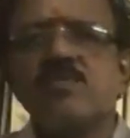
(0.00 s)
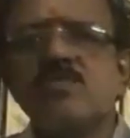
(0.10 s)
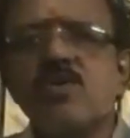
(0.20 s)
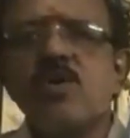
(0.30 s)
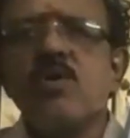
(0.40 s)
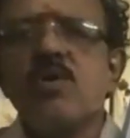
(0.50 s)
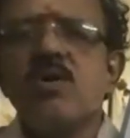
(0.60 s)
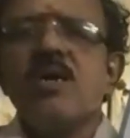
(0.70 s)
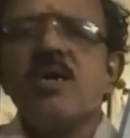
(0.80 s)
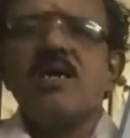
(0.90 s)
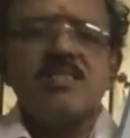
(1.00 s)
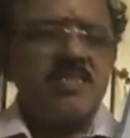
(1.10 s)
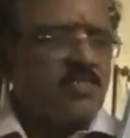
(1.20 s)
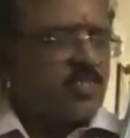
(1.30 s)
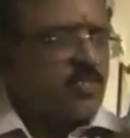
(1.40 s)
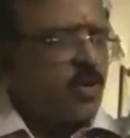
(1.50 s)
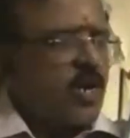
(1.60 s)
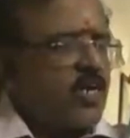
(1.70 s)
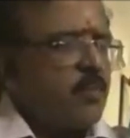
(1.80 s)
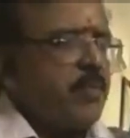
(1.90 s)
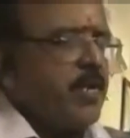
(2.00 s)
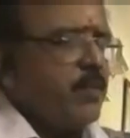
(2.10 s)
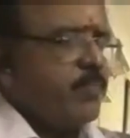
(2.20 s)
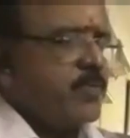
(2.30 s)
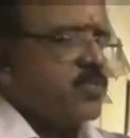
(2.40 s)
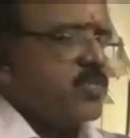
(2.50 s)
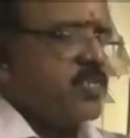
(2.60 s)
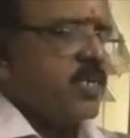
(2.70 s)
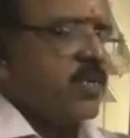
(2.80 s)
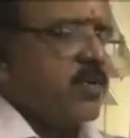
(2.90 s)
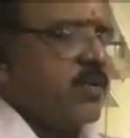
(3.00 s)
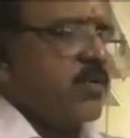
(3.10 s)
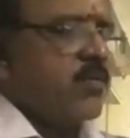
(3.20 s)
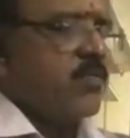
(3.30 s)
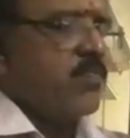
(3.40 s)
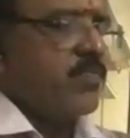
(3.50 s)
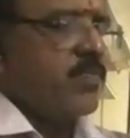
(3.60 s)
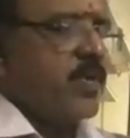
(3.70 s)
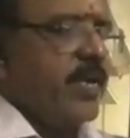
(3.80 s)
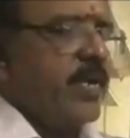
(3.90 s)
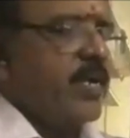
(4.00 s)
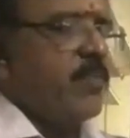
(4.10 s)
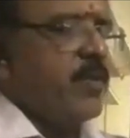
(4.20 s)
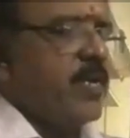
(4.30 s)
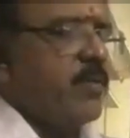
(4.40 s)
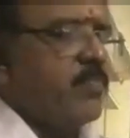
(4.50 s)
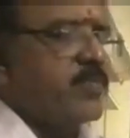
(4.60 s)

So this is called the mean position, equilibrium